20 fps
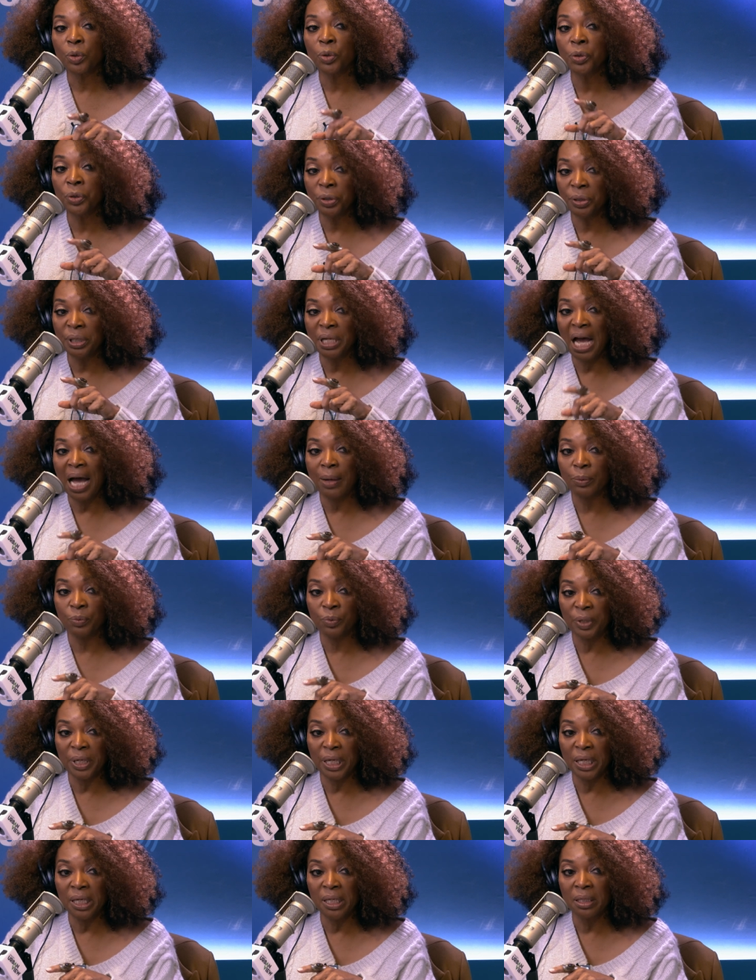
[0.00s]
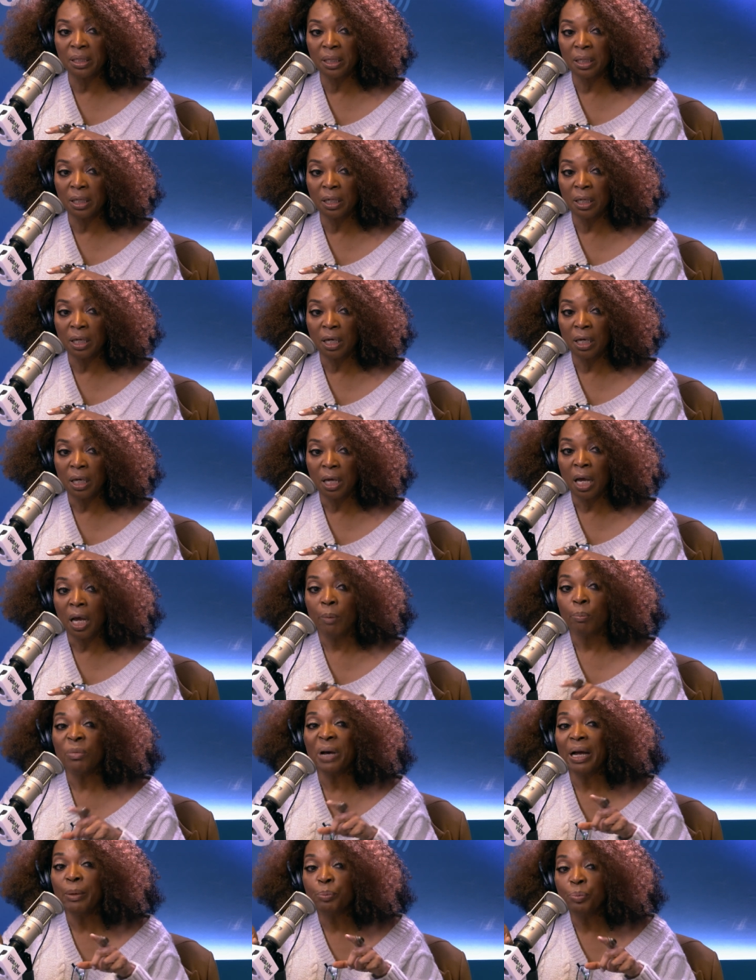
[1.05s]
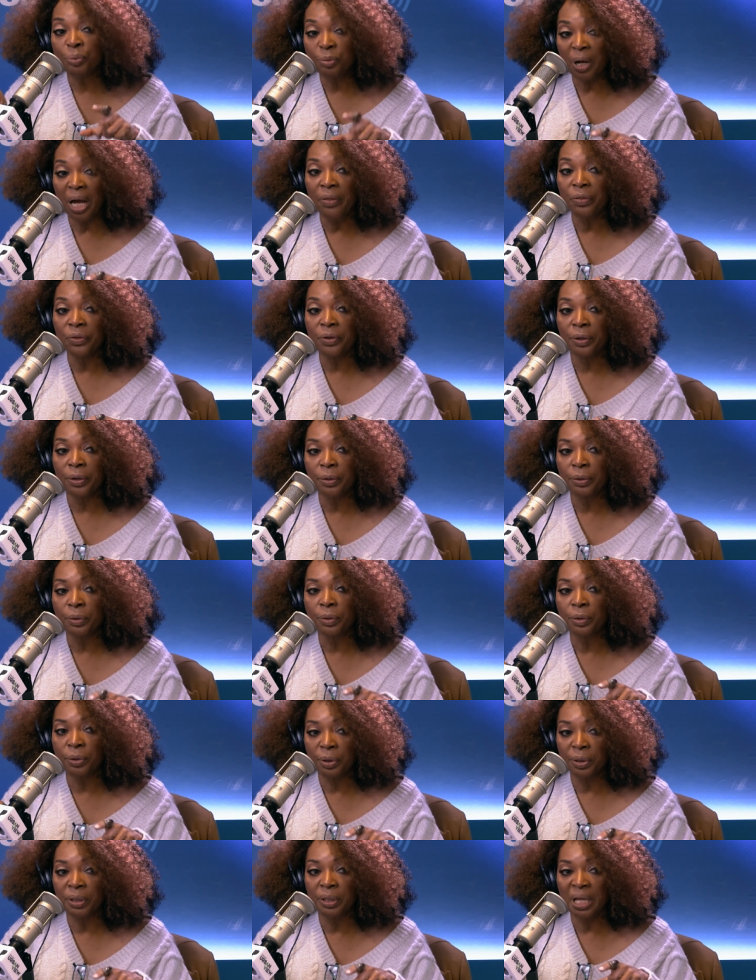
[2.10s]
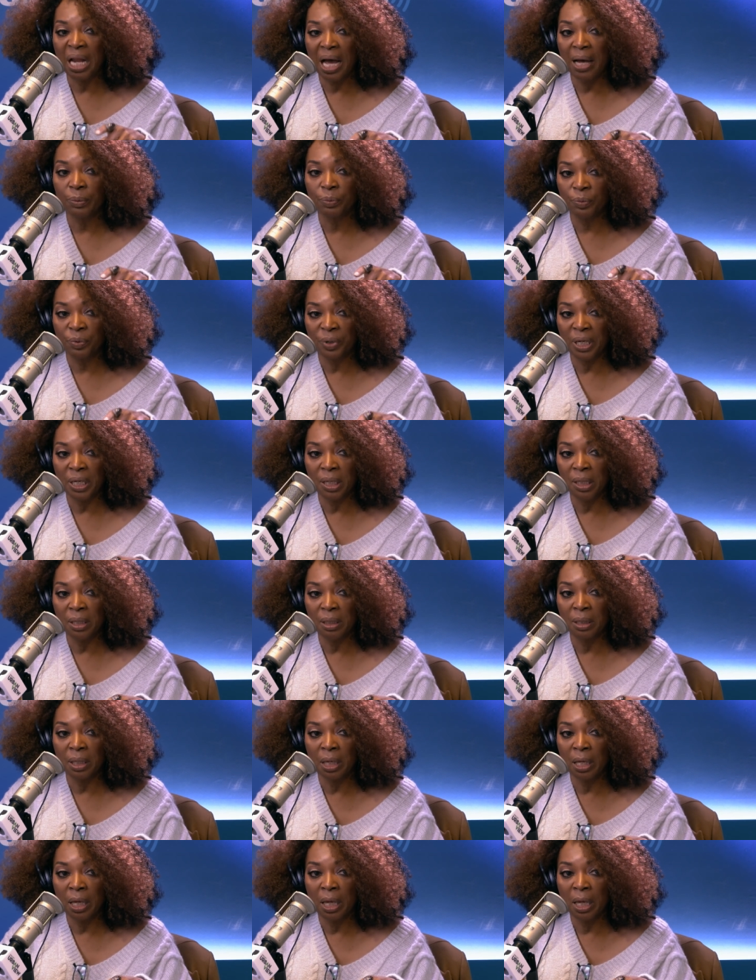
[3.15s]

could not read. My brother could not read.